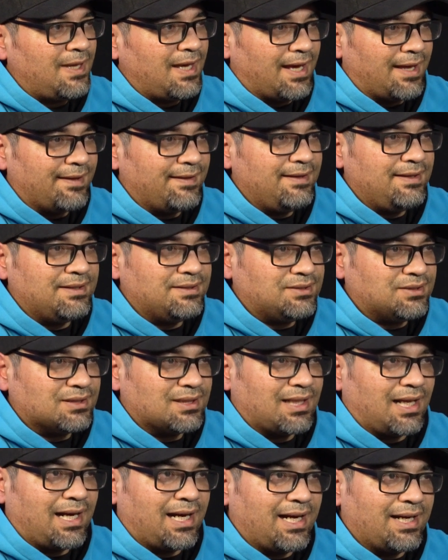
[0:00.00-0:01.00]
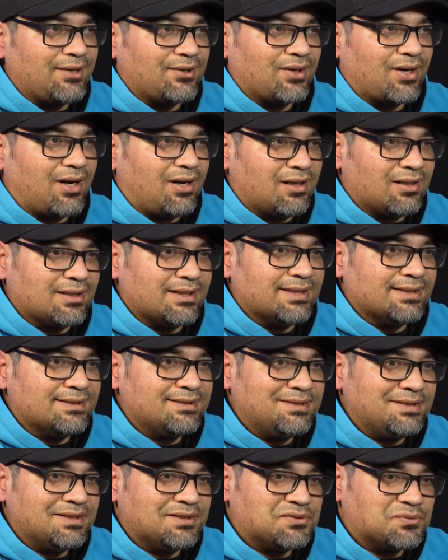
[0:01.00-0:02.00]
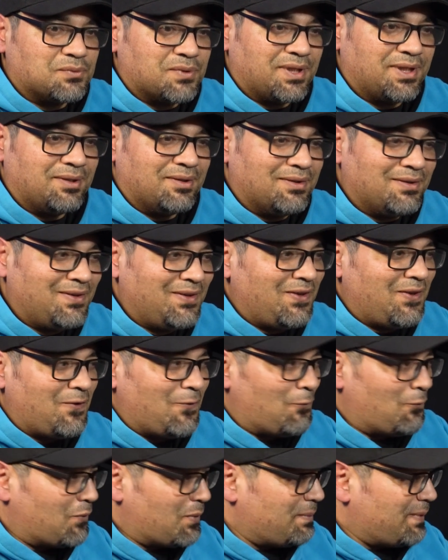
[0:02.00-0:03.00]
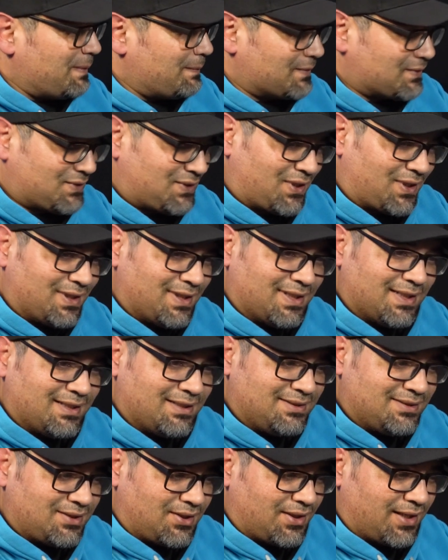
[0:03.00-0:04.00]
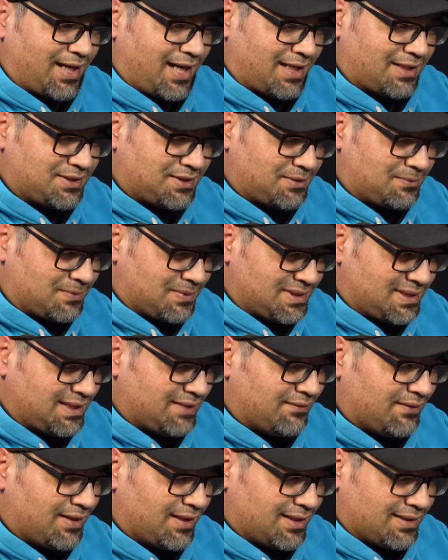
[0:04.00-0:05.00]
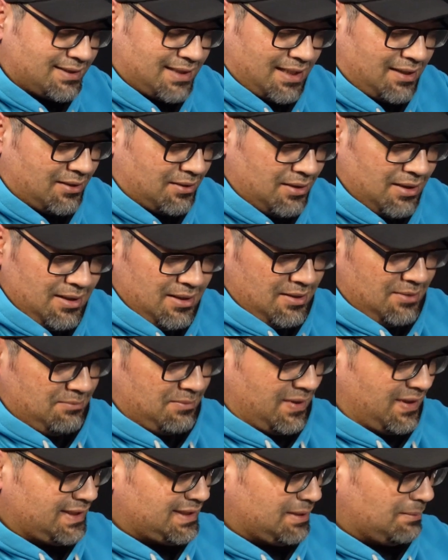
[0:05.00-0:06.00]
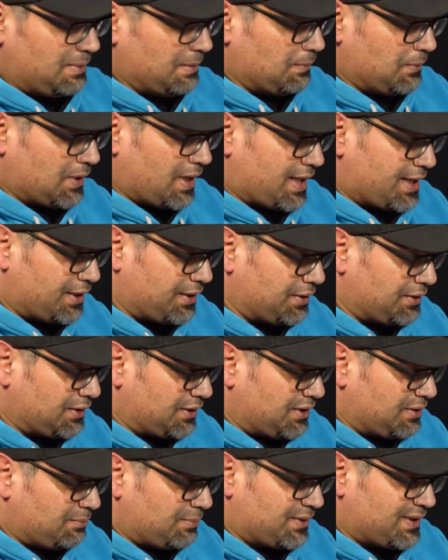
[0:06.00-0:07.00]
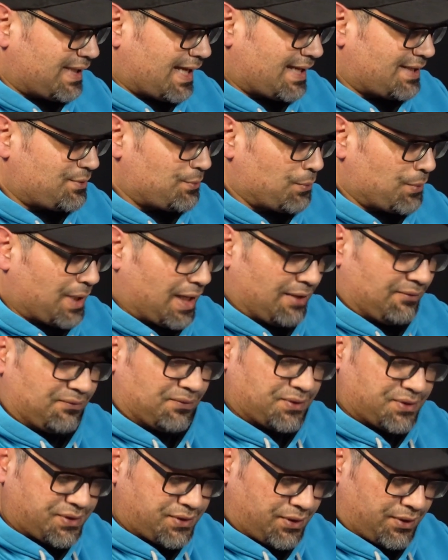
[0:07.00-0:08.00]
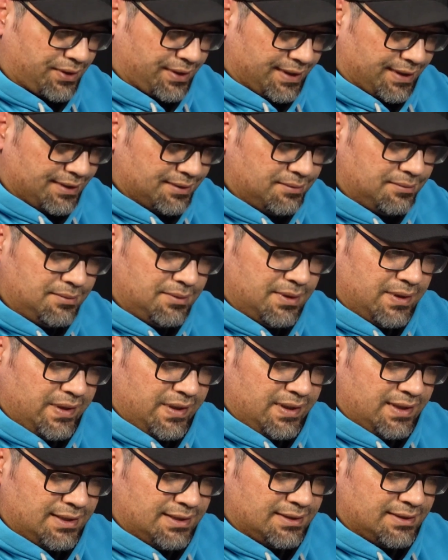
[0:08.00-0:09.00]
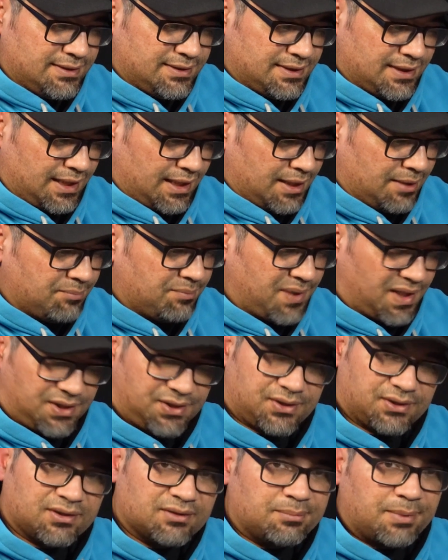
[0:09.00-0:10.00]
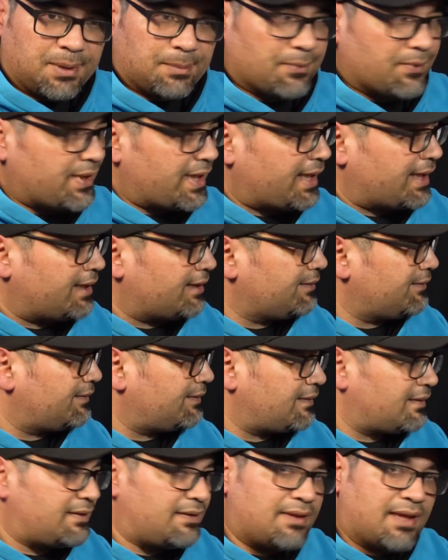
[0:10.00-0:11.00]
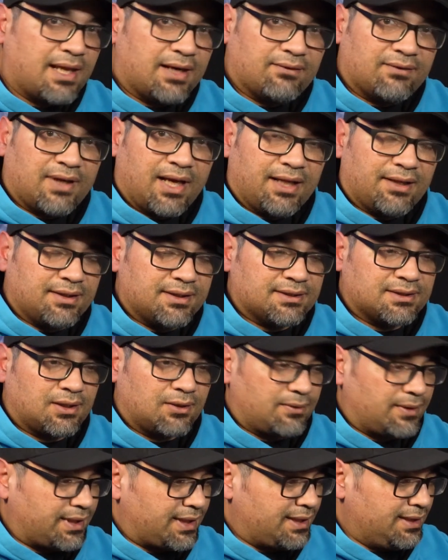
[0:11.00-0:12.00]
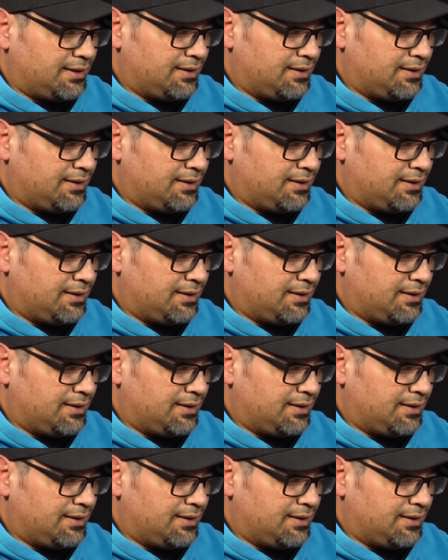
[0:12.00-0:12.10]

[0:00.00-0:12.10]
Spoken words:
I think July or August is when people started actually receiving this. I don't. Maybe some people got it earlier, but that's when I first started seeing pictures of people that have gotten this already.